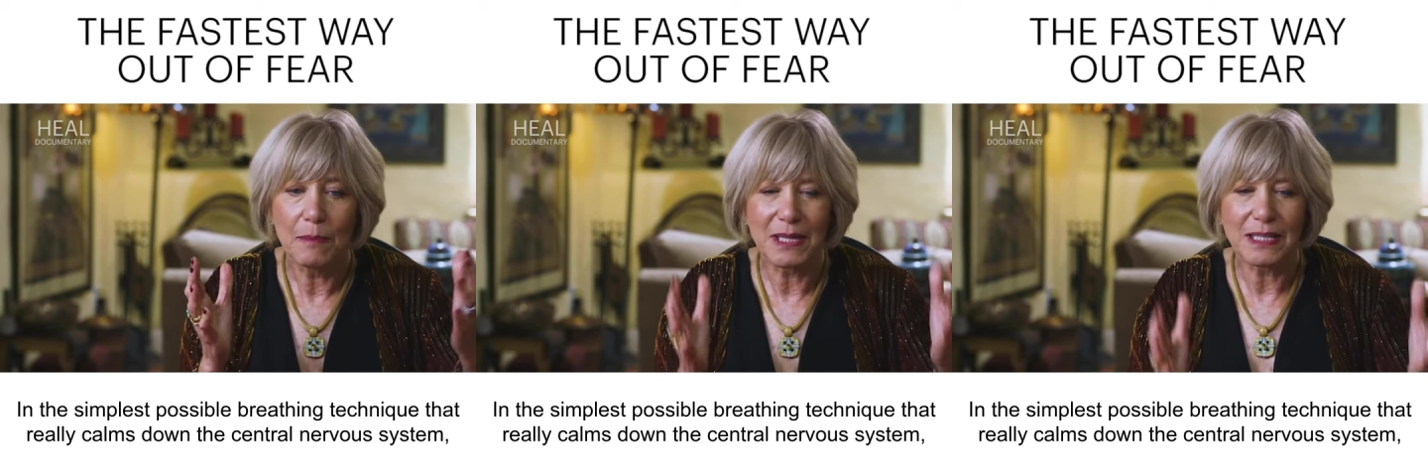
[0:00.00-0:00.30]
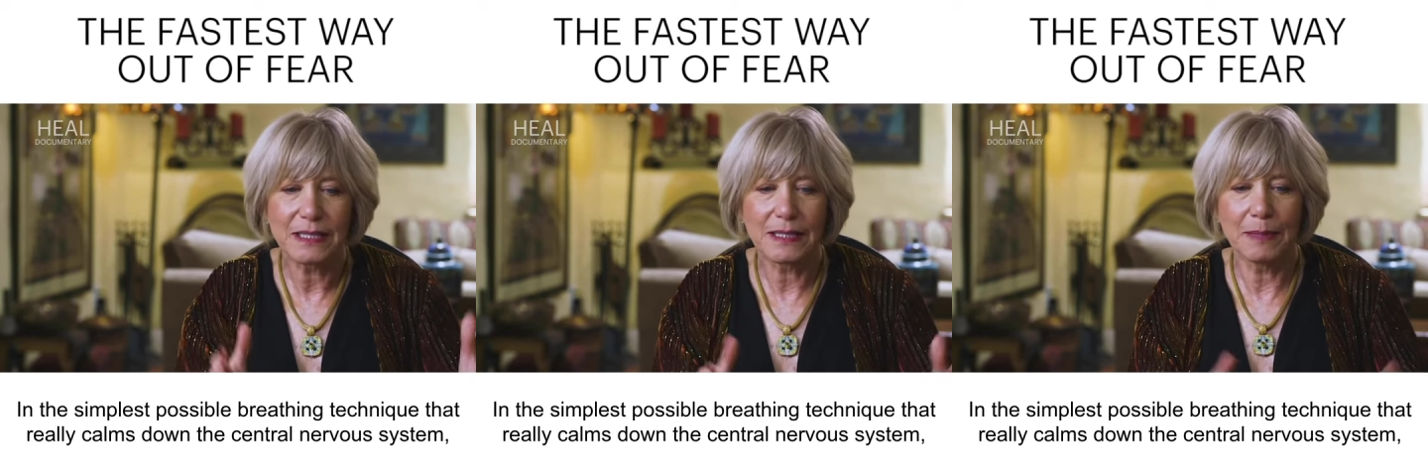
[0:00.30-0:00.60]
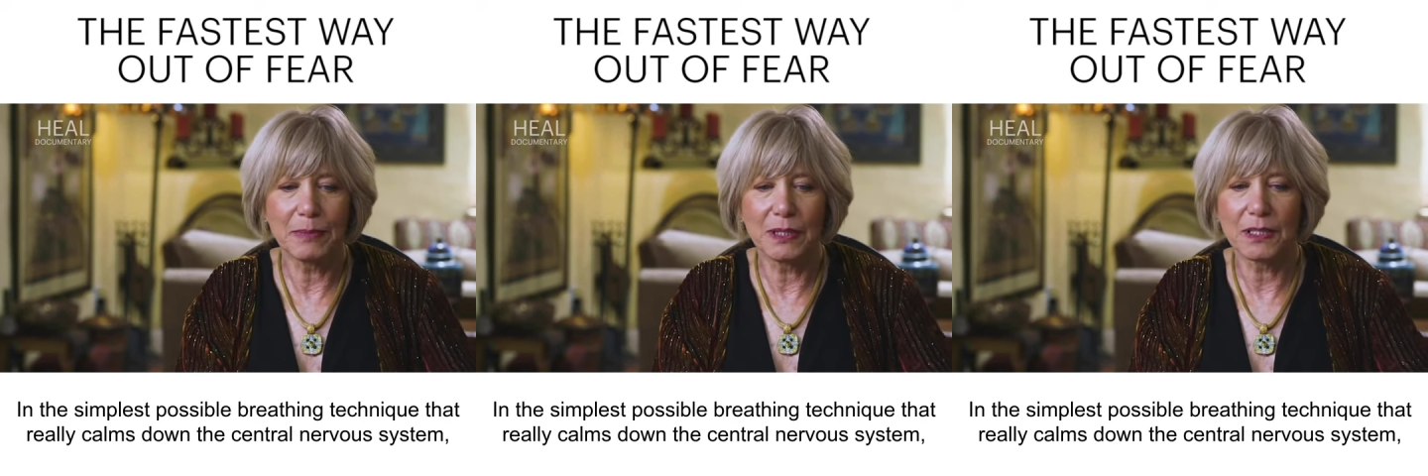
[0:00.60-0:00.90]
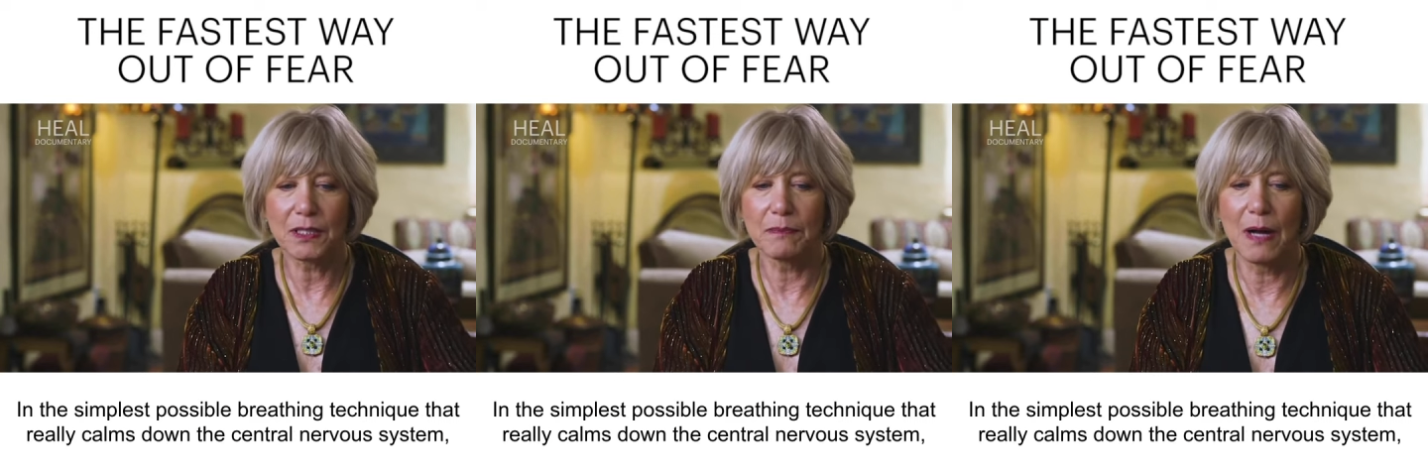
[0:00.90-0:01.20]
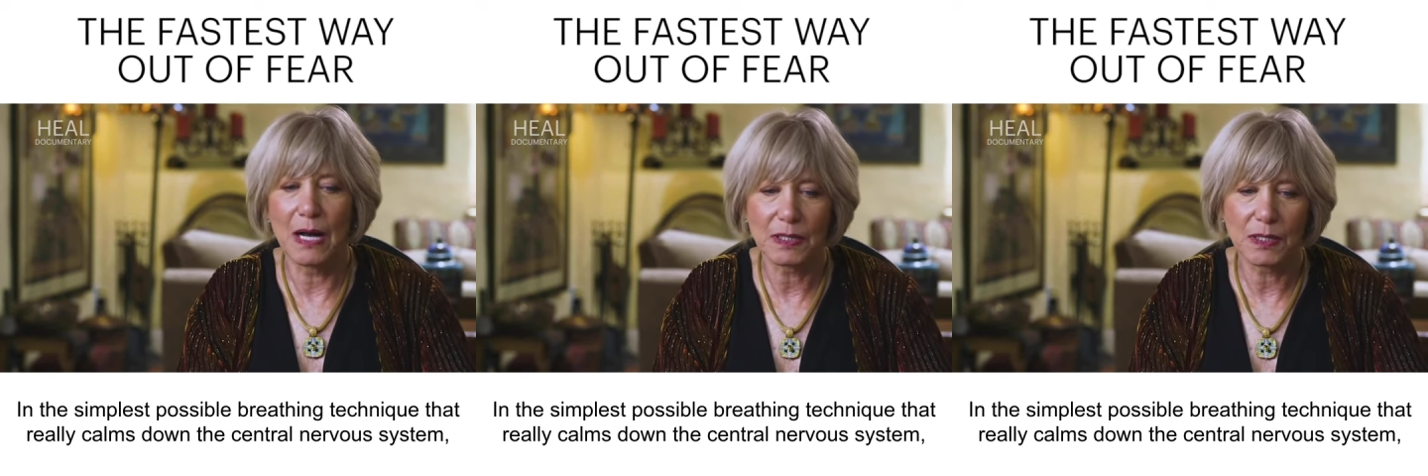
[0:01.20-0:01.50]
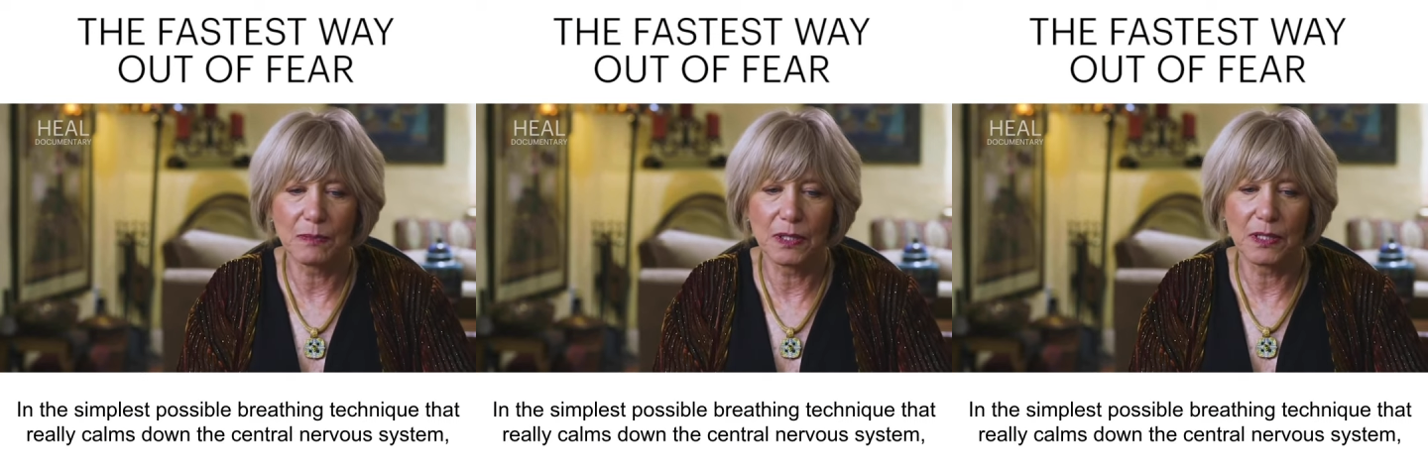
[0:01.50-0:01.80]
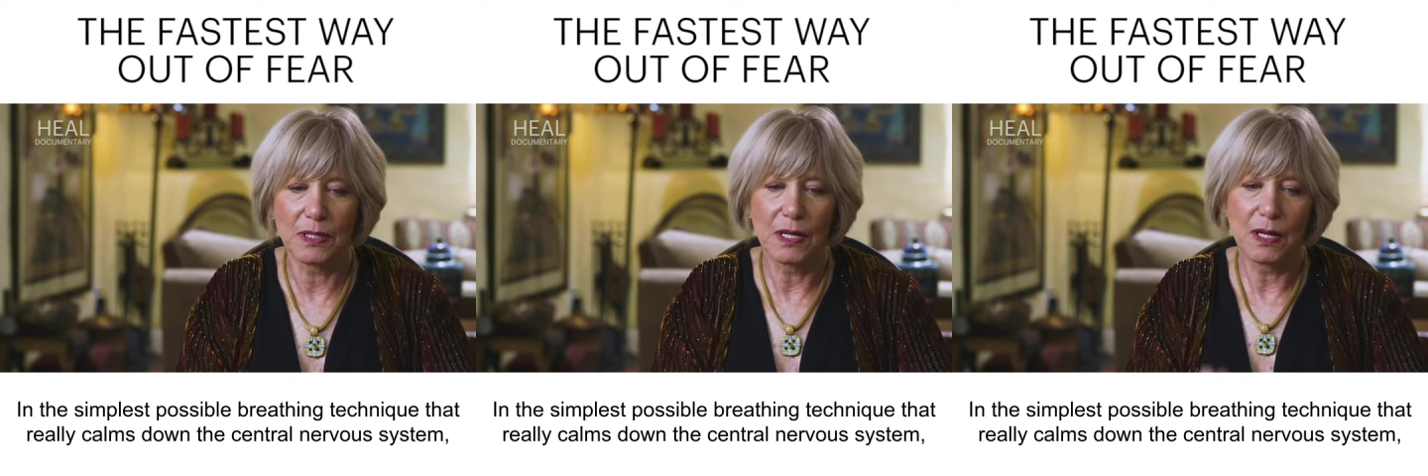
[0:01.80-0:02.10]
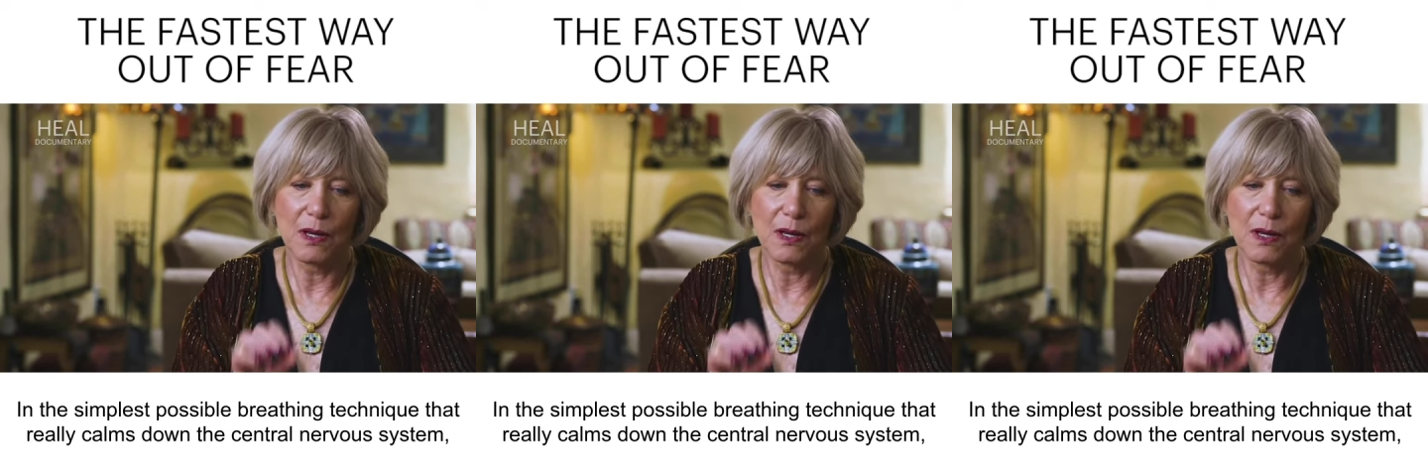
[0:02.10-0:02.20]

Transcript: The simplest possible